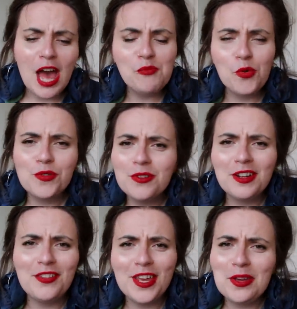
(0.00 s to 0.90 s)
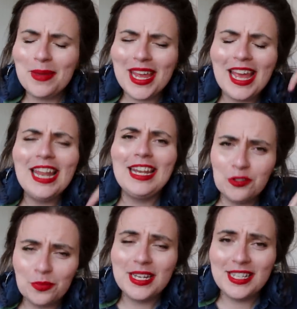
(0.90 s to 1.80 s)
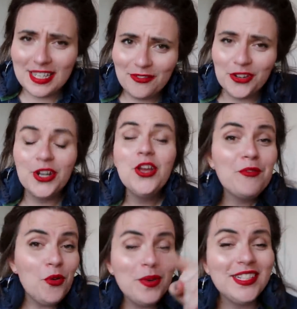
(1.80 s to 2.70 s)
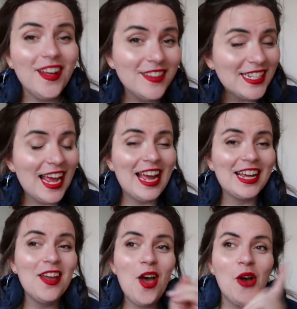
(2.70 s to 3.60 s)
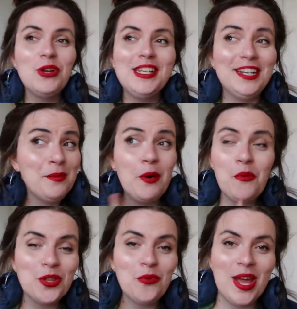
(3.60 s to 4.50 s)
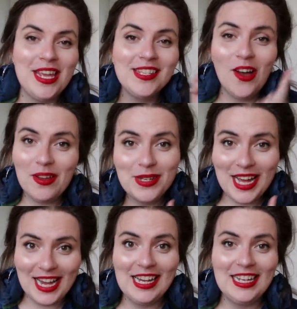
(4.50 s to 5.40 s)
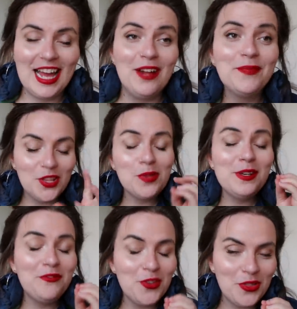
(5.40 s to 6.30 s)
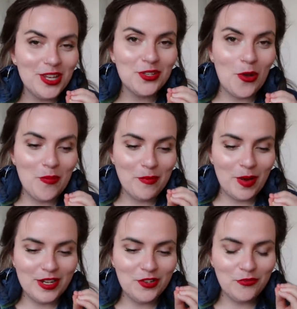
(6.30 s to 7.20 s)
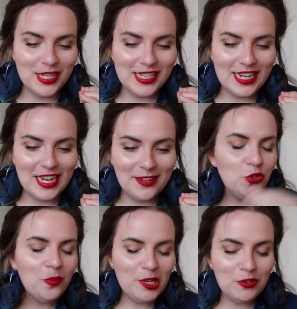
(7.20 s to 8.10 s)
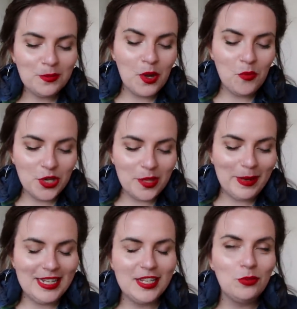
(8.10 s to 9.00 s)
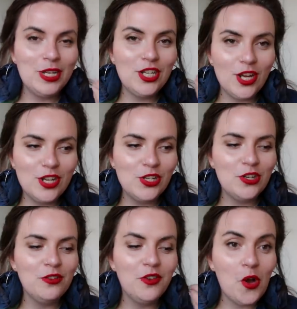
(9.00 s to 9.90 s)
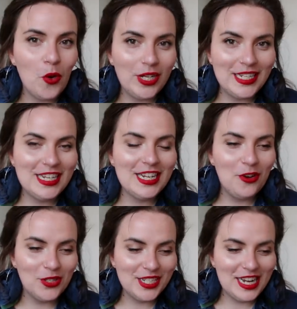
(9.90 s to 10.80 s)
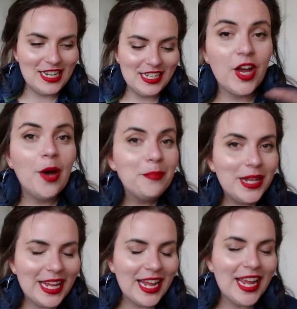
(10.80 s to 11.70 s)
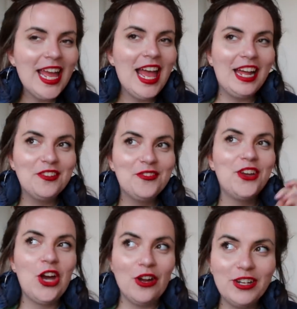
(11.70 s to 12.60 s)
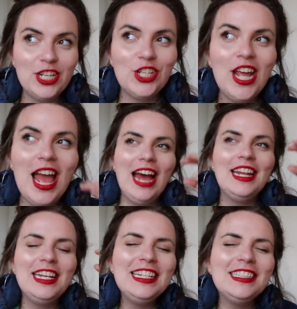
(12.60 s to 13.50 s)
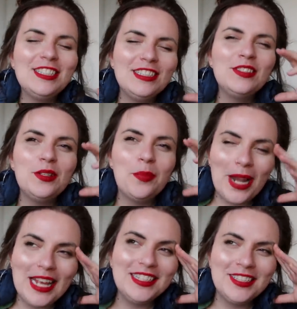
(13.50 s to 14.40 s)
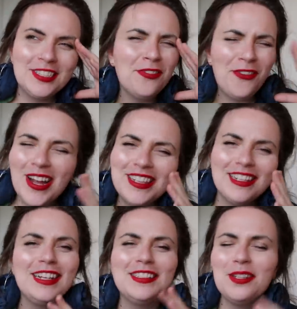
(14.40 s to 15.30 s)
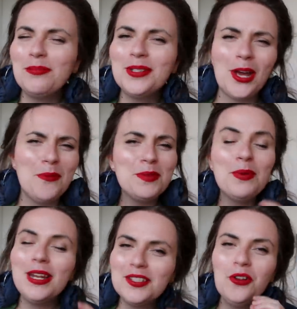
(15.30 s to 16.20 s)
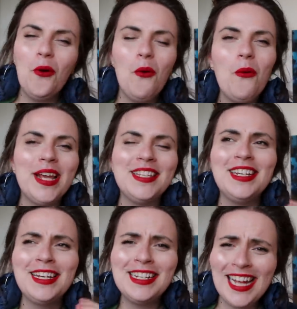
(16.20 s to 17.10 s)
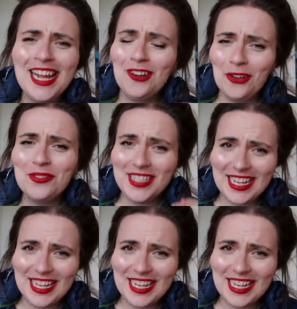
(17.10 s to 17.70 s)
and wondering if they could be a little bit different. Now, before we start the tag, I want to tell you about one of the ways I'm tackling that. So there's been a few things on my mind recently. Social media has become one of the places we turn to for quality content, for company and for courage. And it is the place to find that sometimes, but it's not always, and it can take a lot of